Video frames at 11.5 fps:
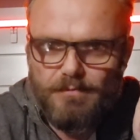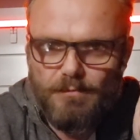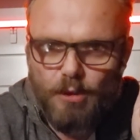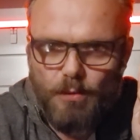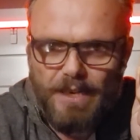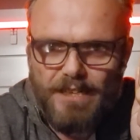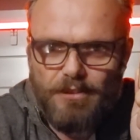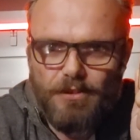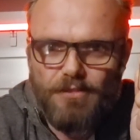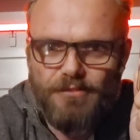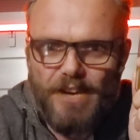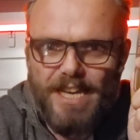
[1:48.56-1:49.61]
we're waiting on
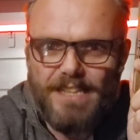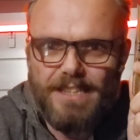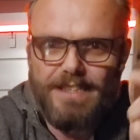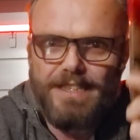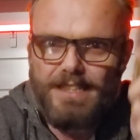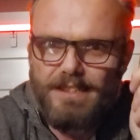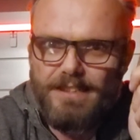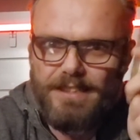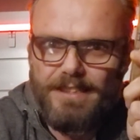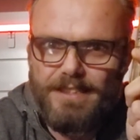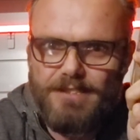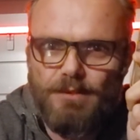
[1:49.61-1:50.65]
the fat lady.
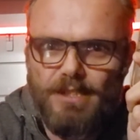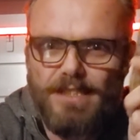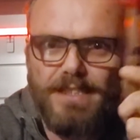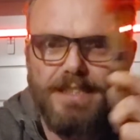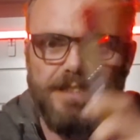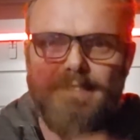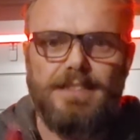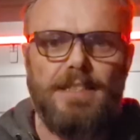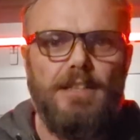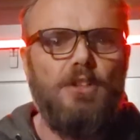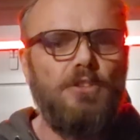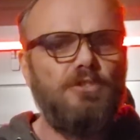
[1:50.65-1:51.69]
It is what it is.
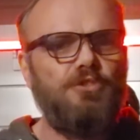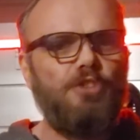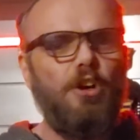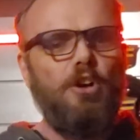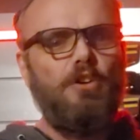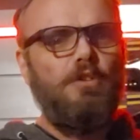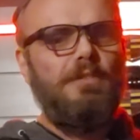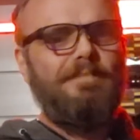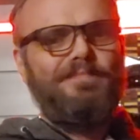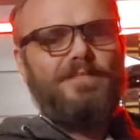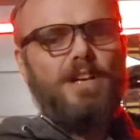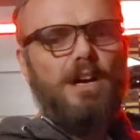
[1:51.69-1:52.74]
So
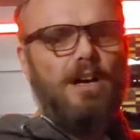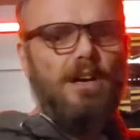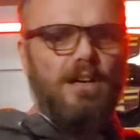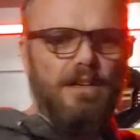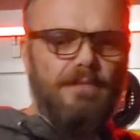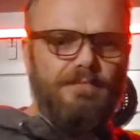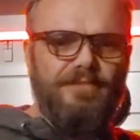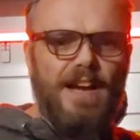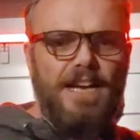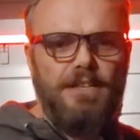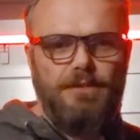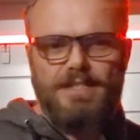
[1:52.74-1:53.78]

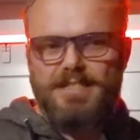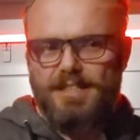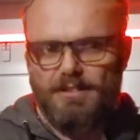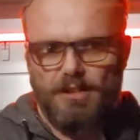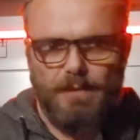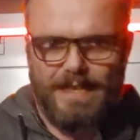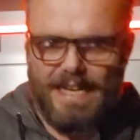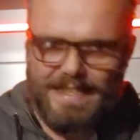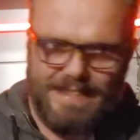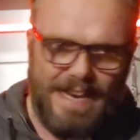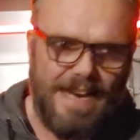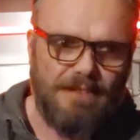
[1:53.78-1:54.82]
value at zero, we
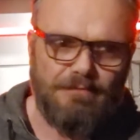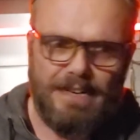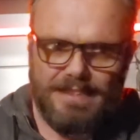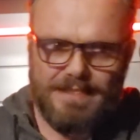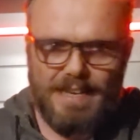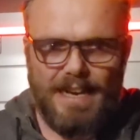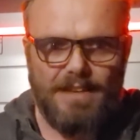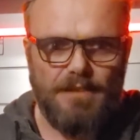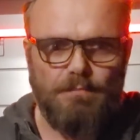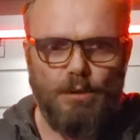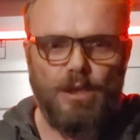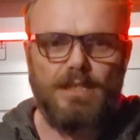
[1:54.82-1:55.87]
got that. Reconcile
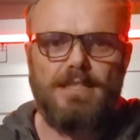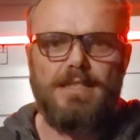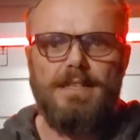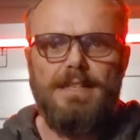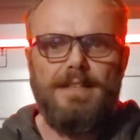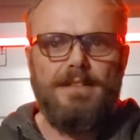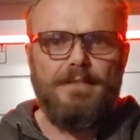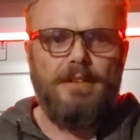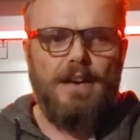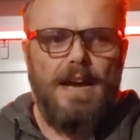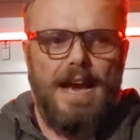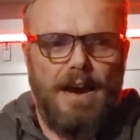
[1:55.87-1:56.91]
the books.
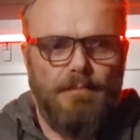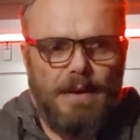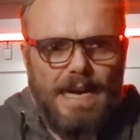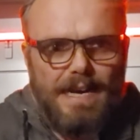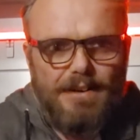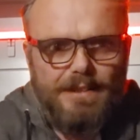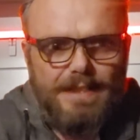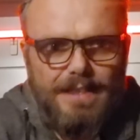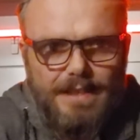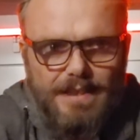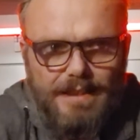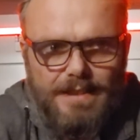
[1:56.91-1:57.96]
How
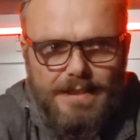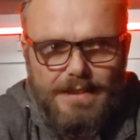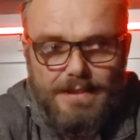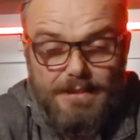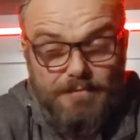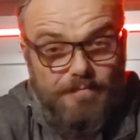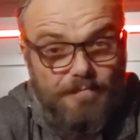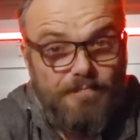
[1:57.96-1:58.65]
about